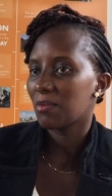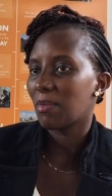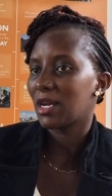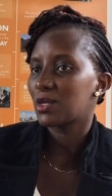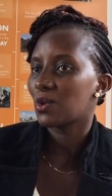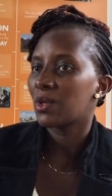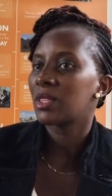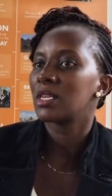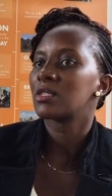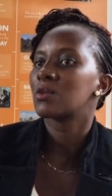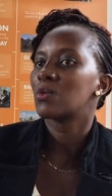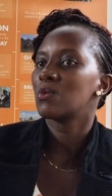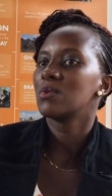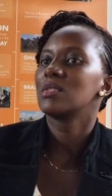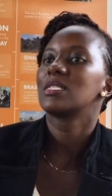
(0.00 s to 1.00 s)
with Pato on the
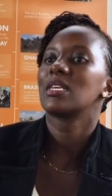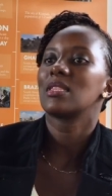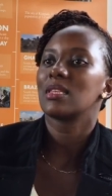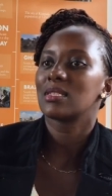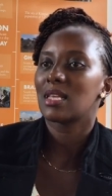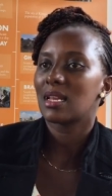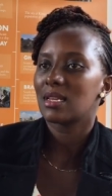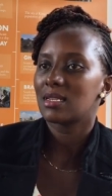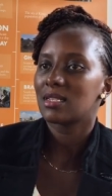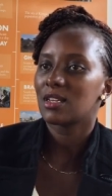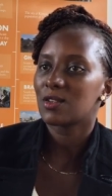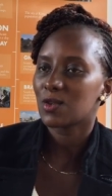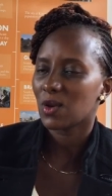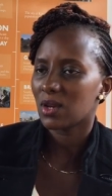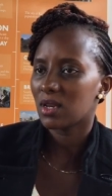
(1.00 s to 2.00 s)
schools and the
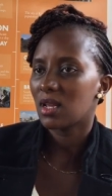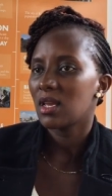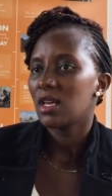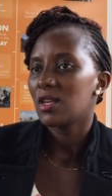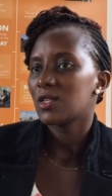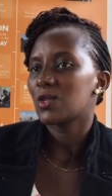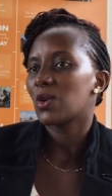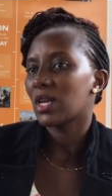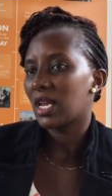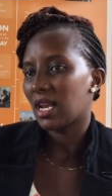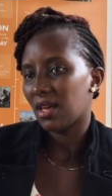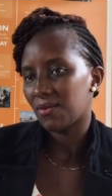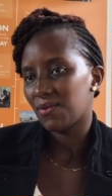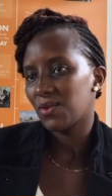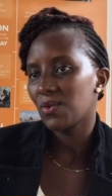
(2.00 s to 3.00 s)
sanitation, Song
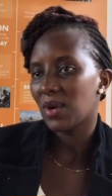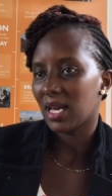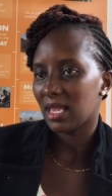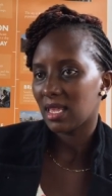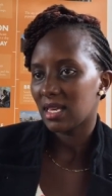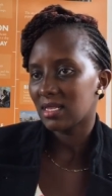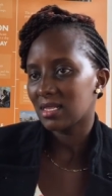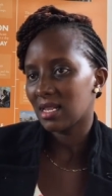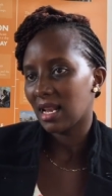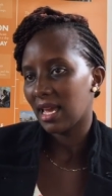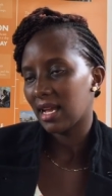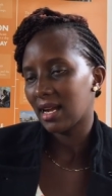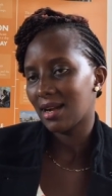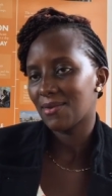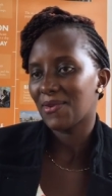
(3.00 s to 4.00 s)
and a few others,
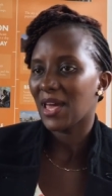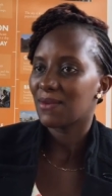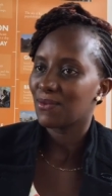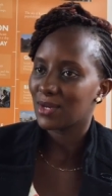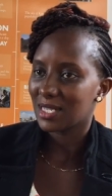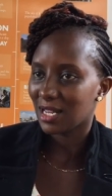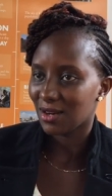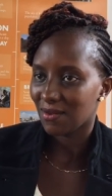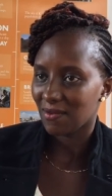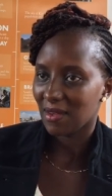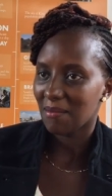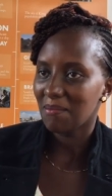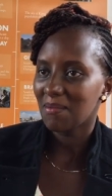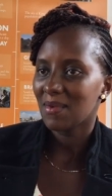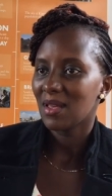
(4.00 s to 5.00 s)
like five or ten of
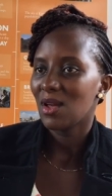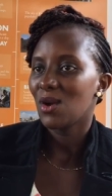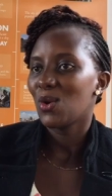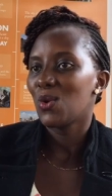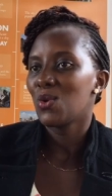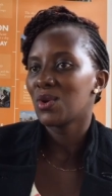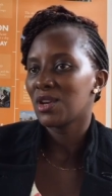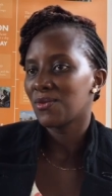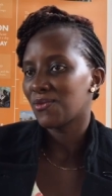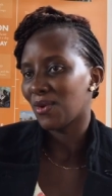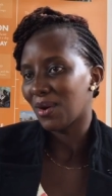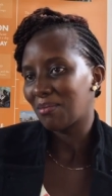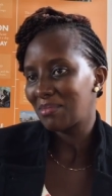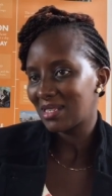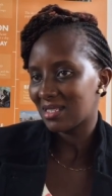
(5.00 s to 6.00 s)
them who
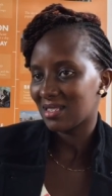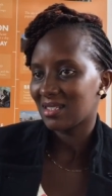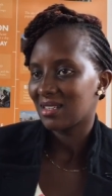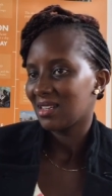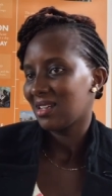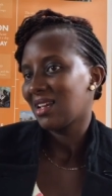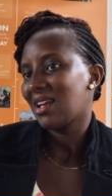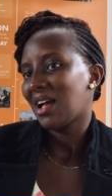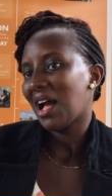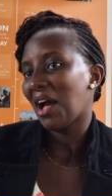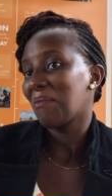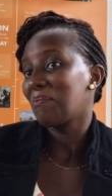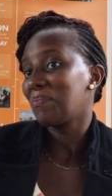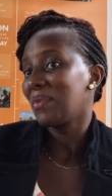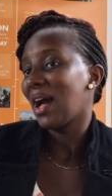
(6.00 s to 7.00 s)
reformed,
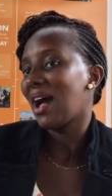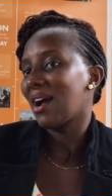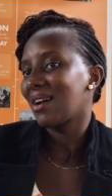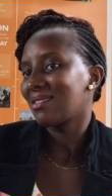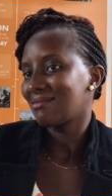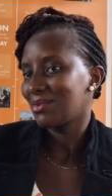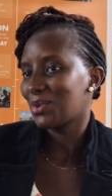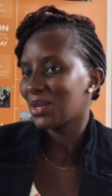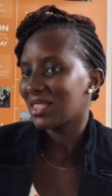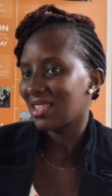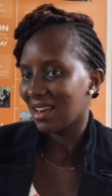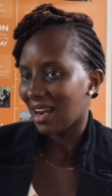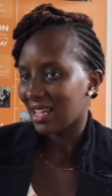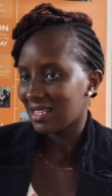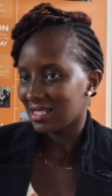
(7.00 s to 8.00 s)
have, are doing
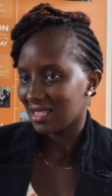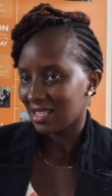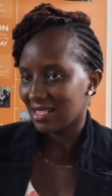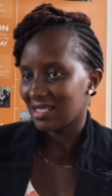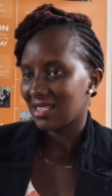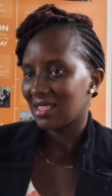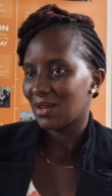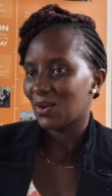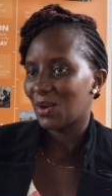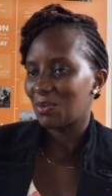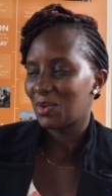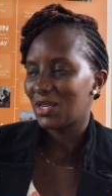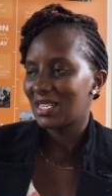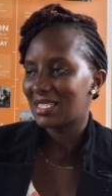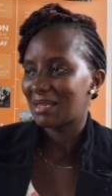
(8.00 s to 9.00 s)
the right things in the
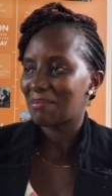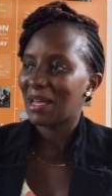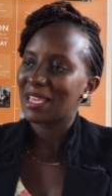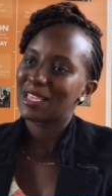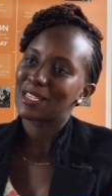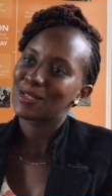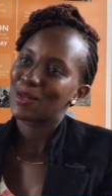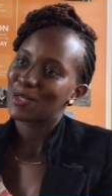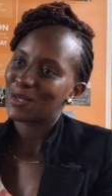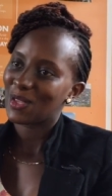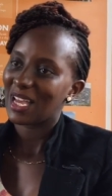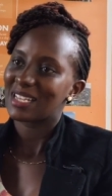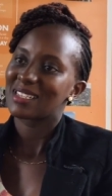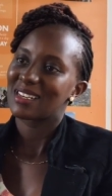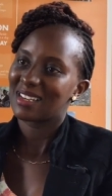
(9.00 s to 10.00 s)
community. But there's also
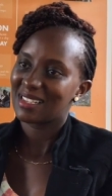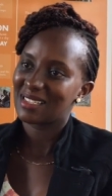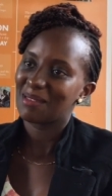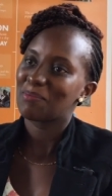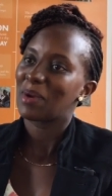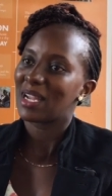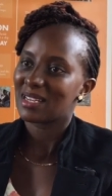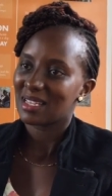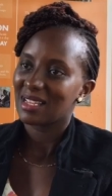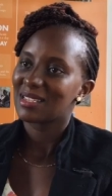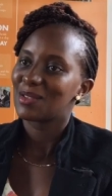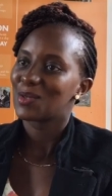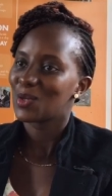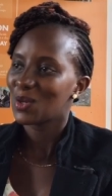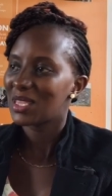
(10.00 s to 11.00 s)
that crazy part
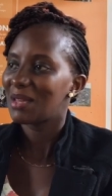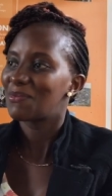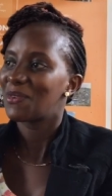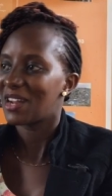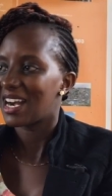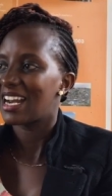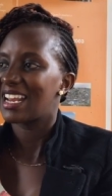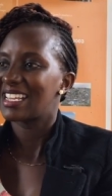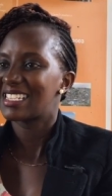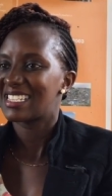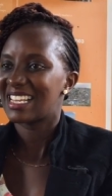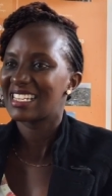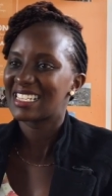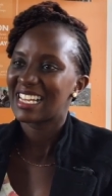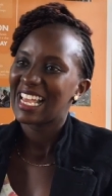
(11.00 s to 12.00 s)
that you took them for an
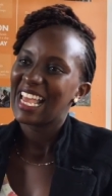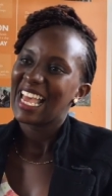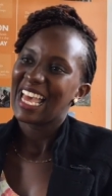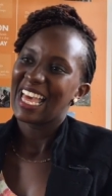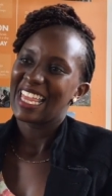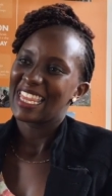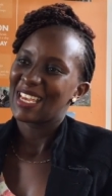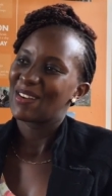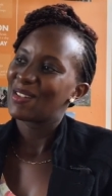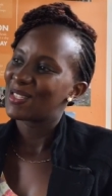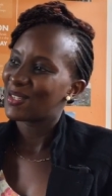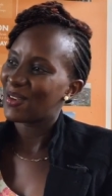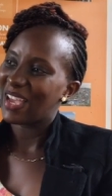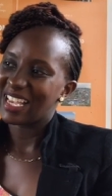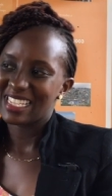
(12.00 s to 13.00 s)
exchange and they
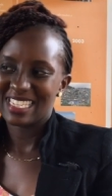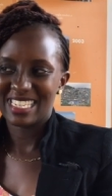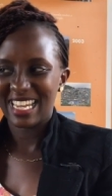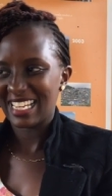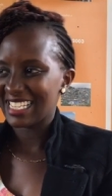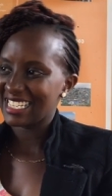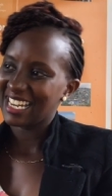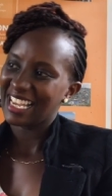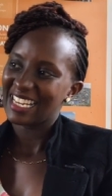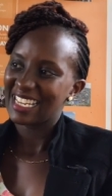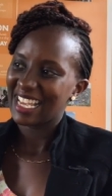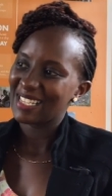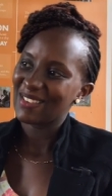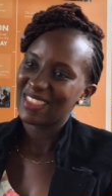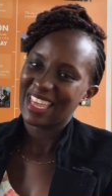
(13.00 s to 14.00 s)
also exchanged
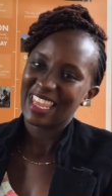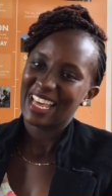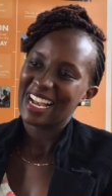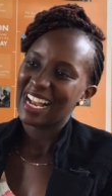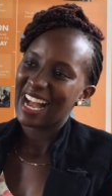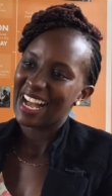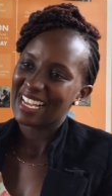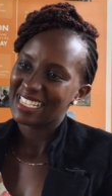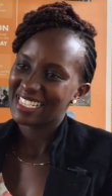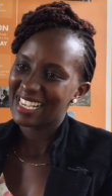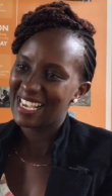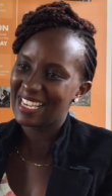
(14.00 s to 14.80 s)
ideas with other gangs.